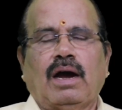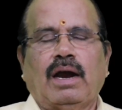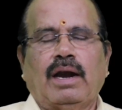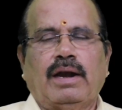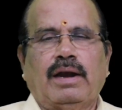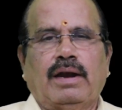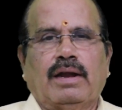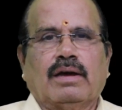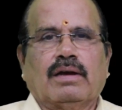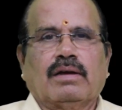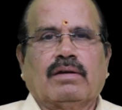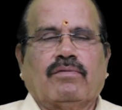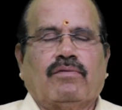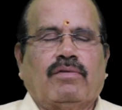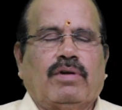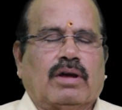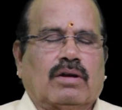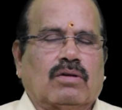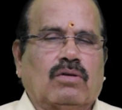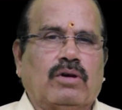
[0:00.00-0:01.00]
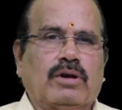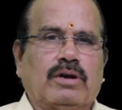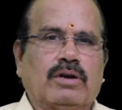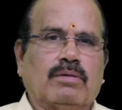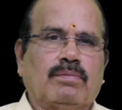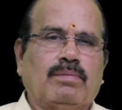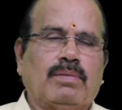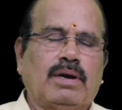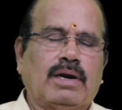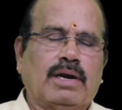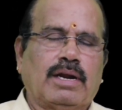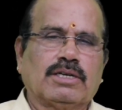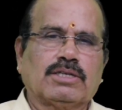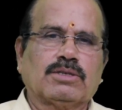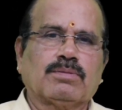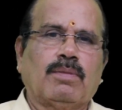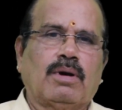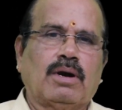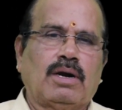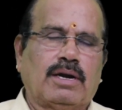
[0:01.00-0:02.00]
and we are going to build a
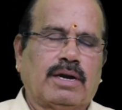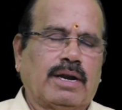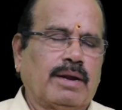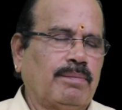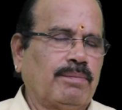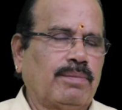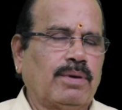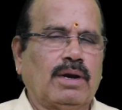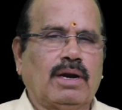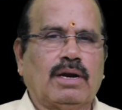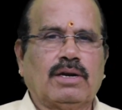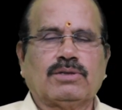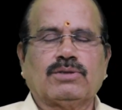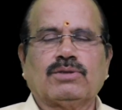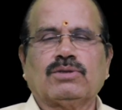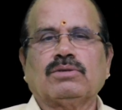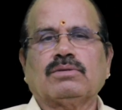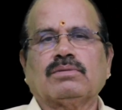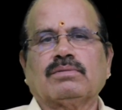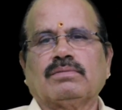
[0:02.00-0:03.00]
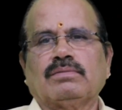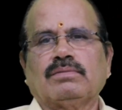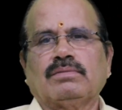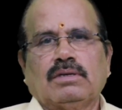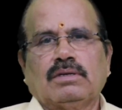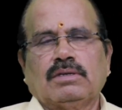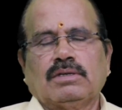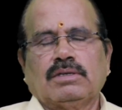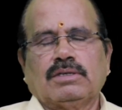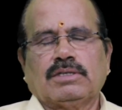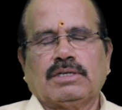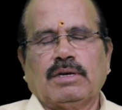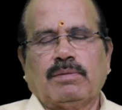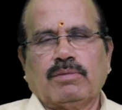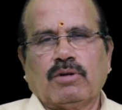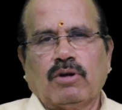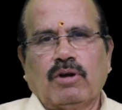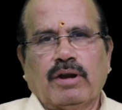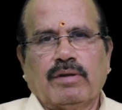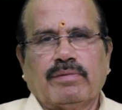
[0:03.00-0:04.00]
small temple also.
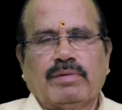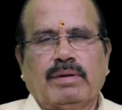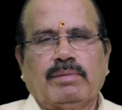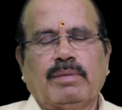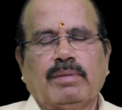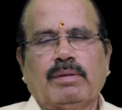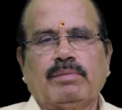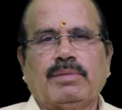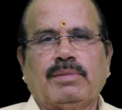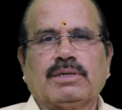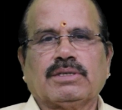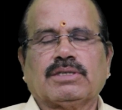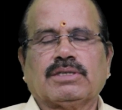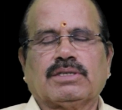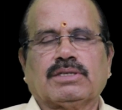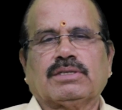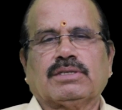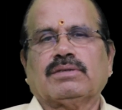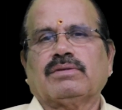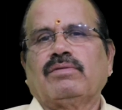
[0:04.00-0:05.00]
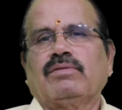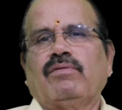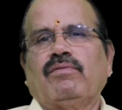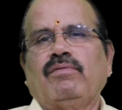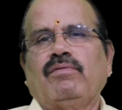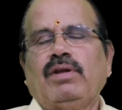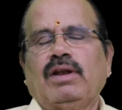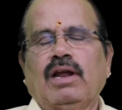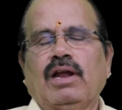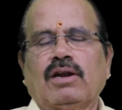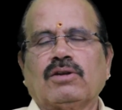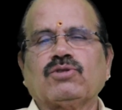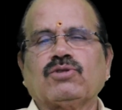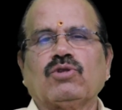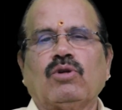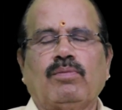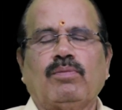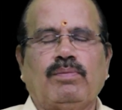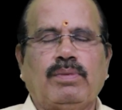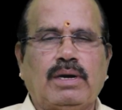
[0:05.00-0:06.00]
Some 25 members will
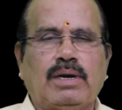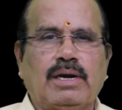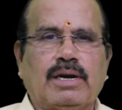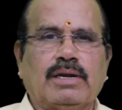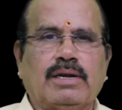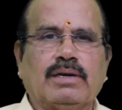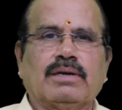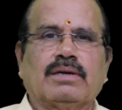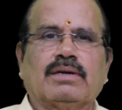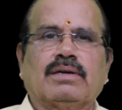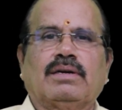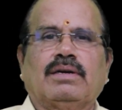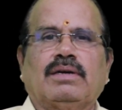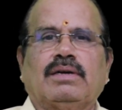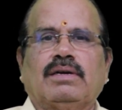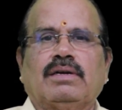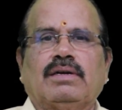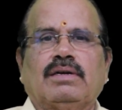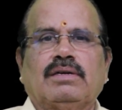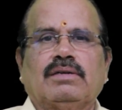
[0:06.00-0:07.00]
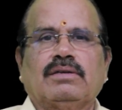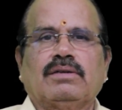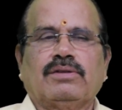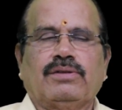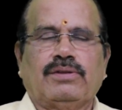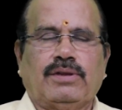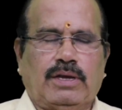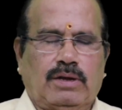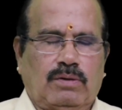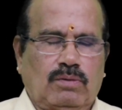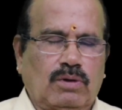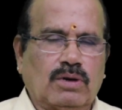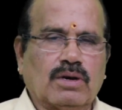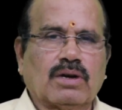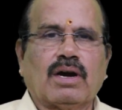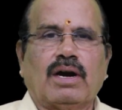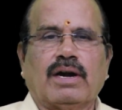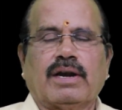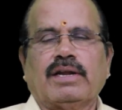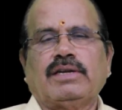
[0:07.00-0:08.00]
also build their
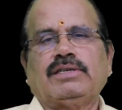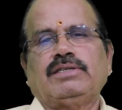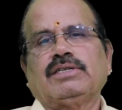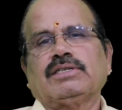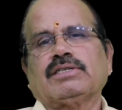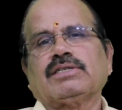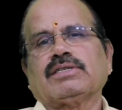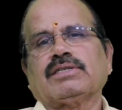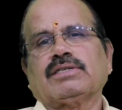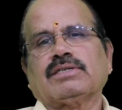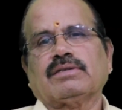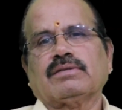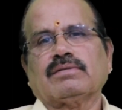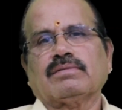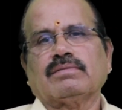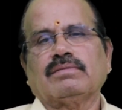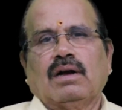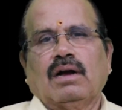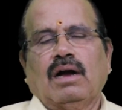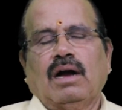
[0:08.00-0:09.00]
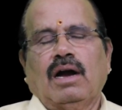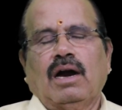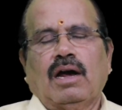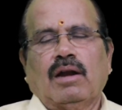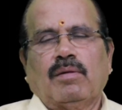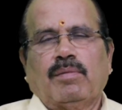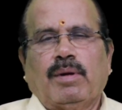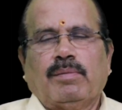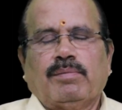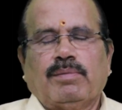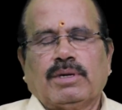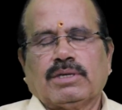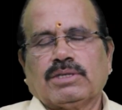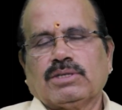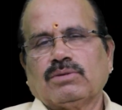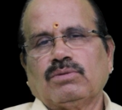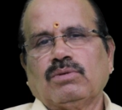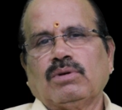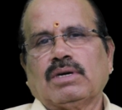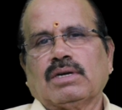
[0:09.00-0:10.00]
own cottages. All
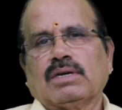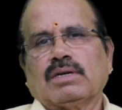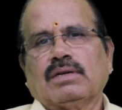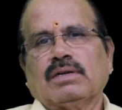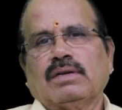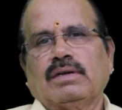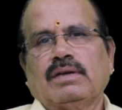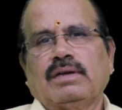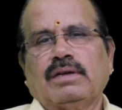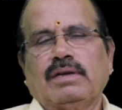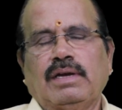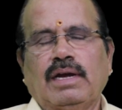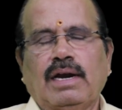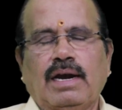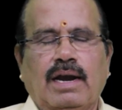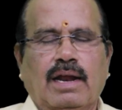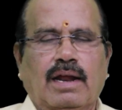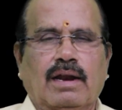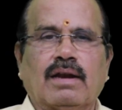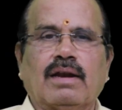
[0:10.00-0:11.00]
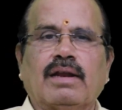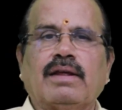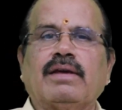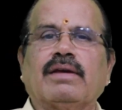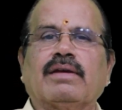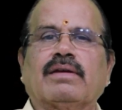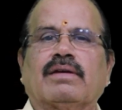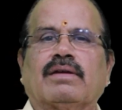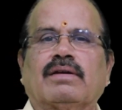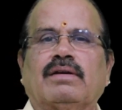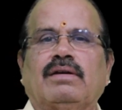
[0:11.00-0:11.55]
members who are elderly